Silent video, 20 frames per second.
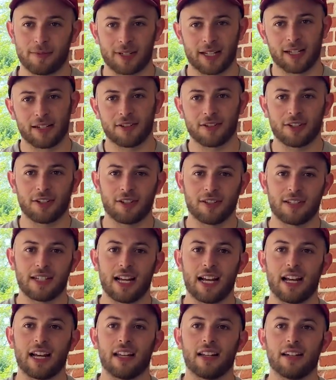I interned
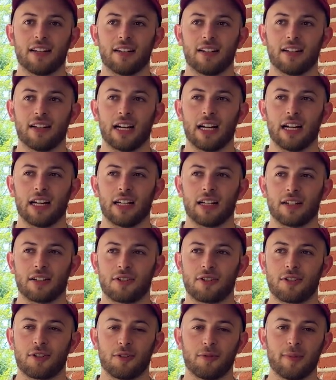at
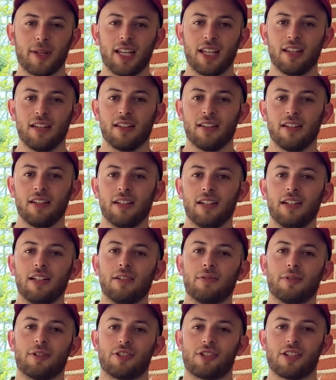Tumi,
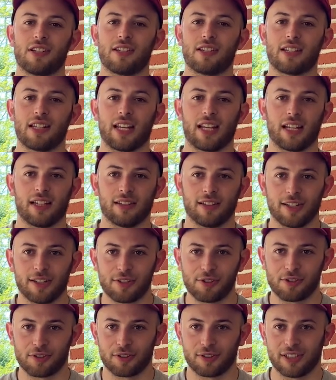which is a
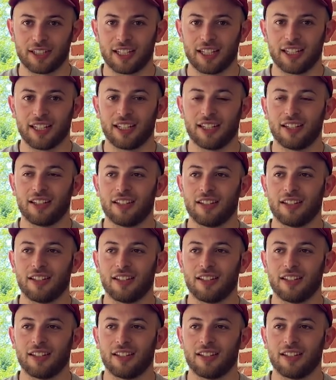luxury